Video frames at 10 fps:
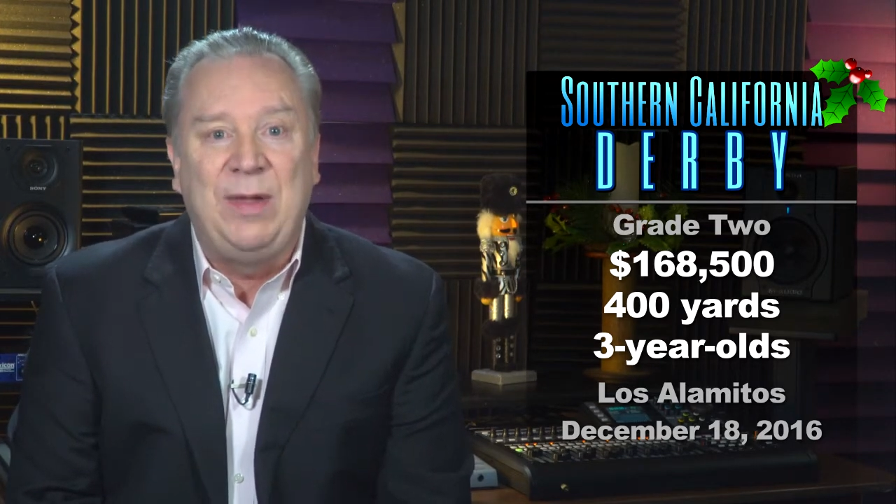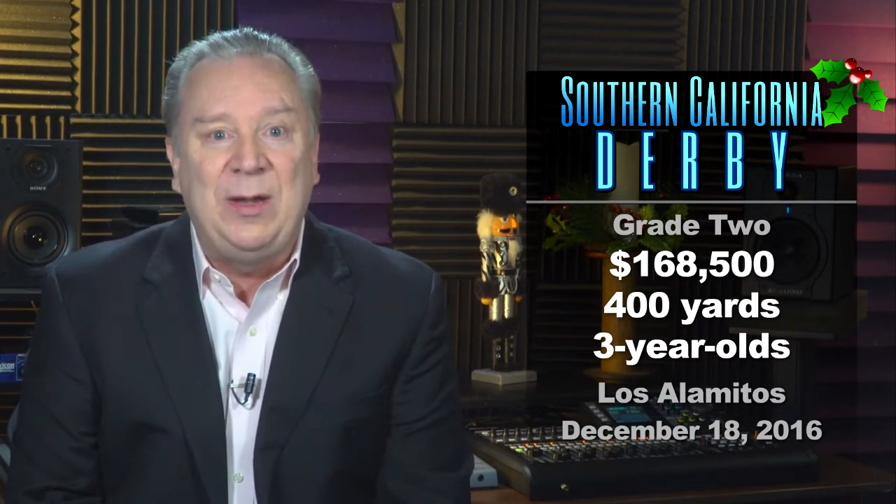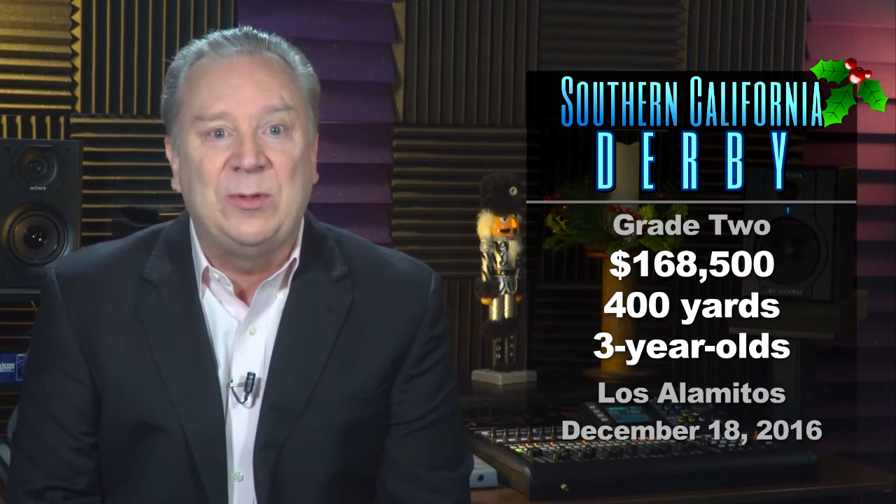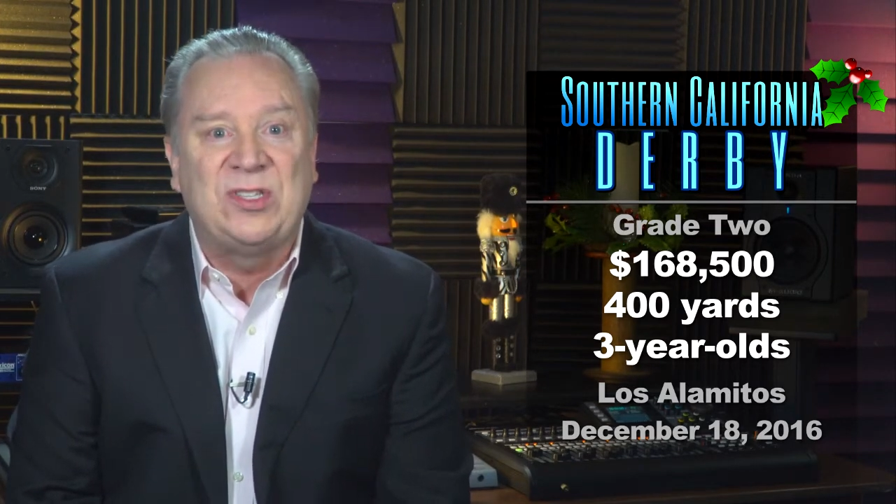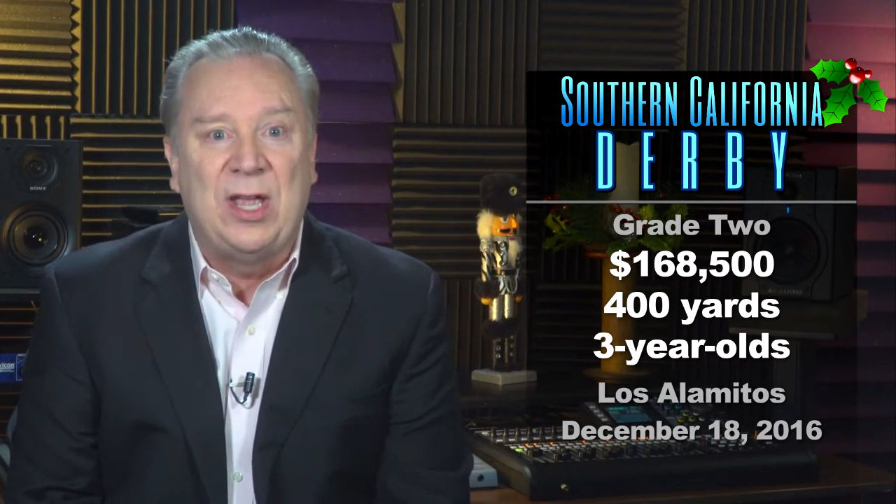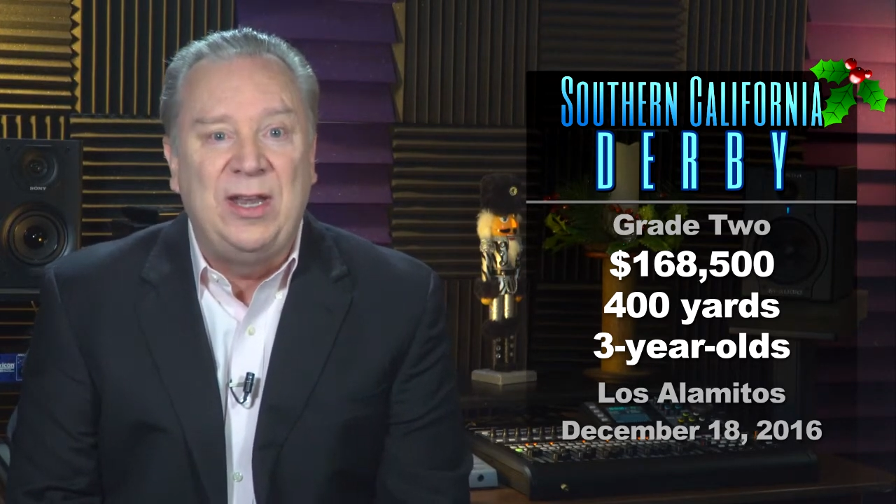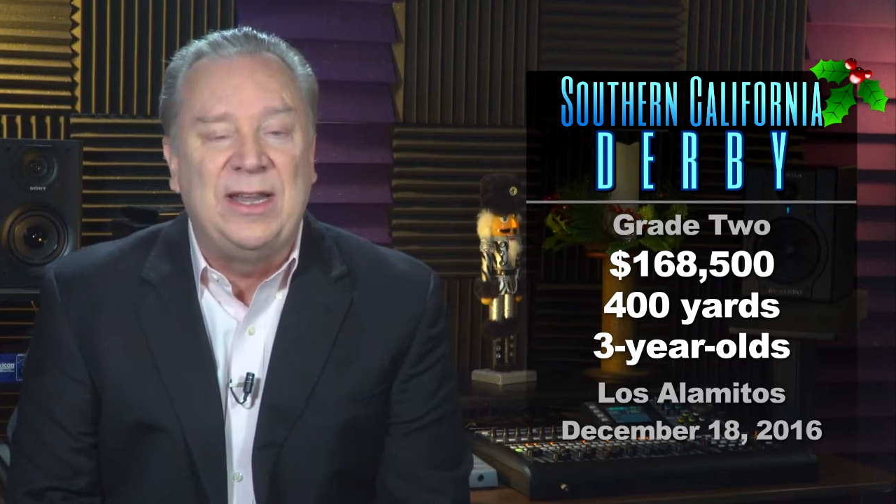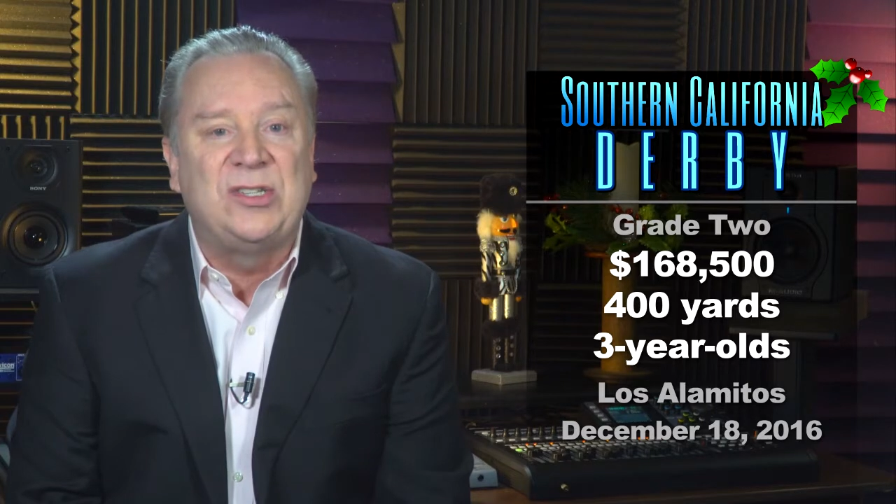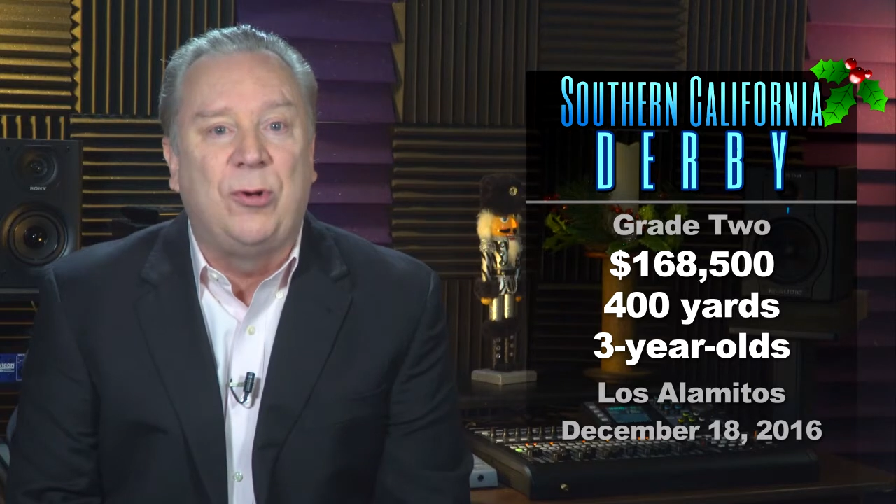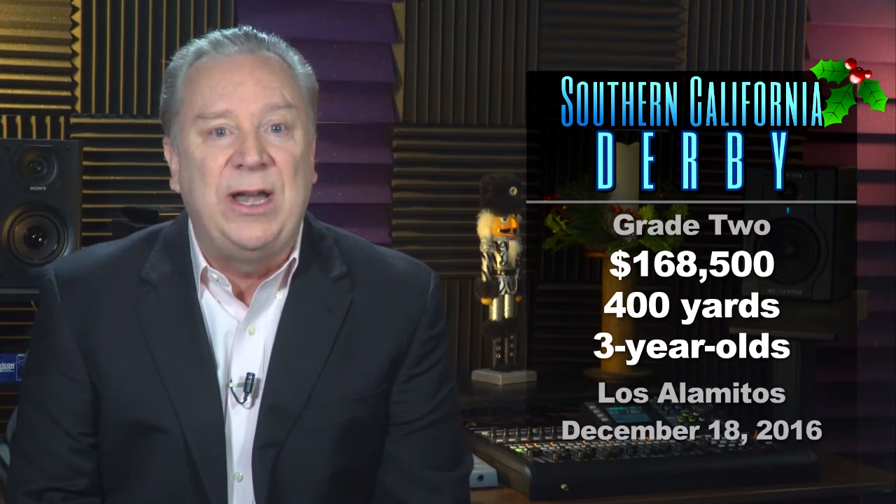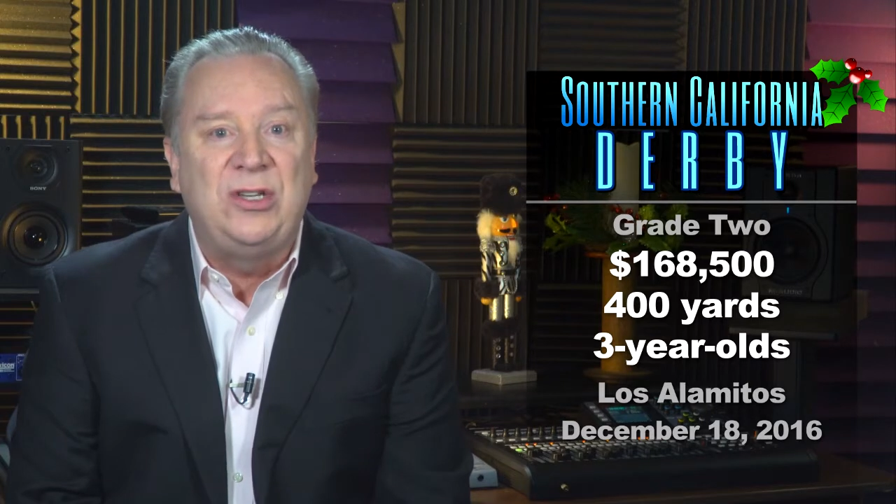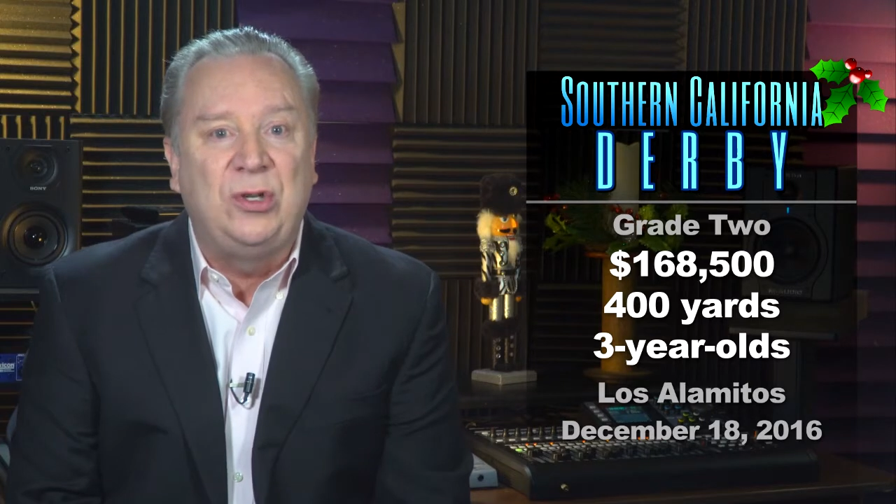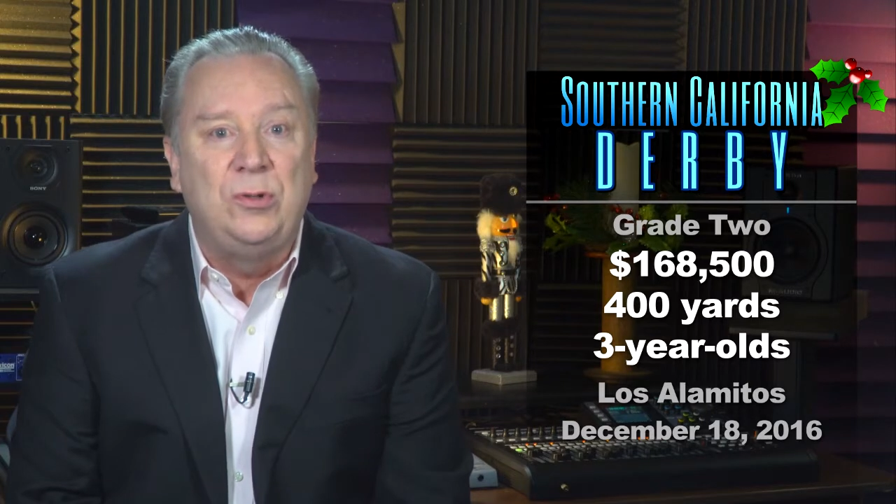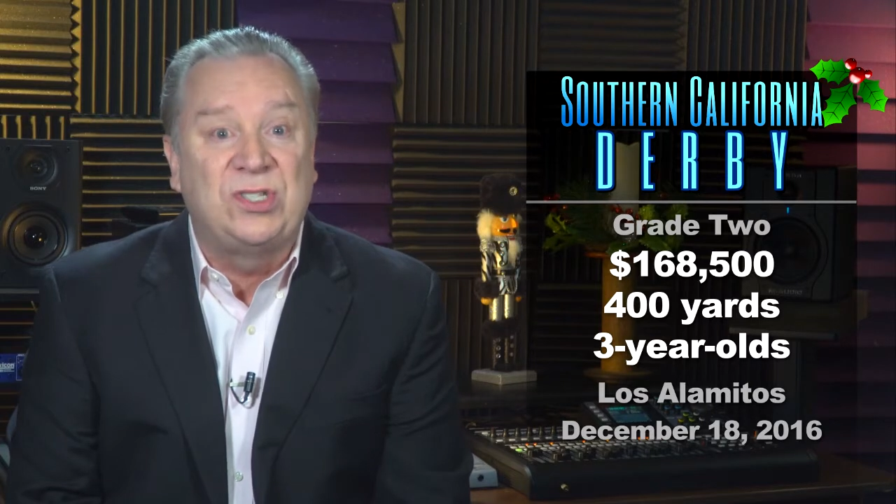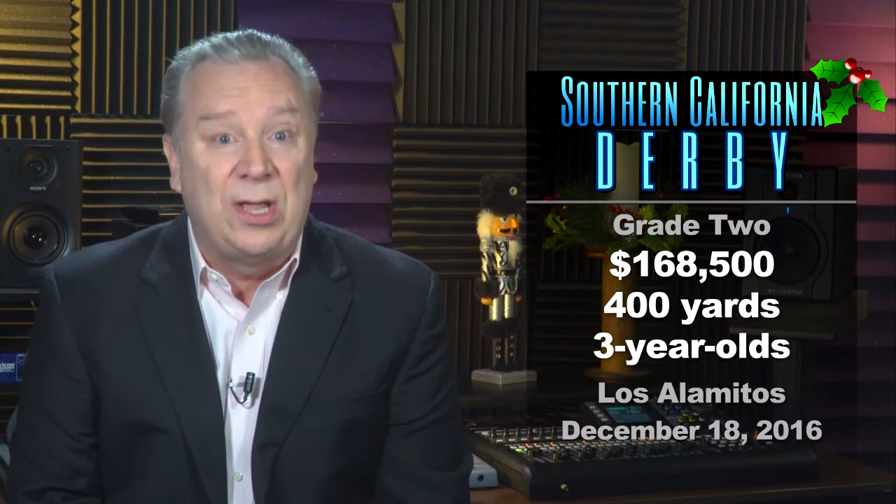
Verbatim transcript: meet was Sunday's Grade 2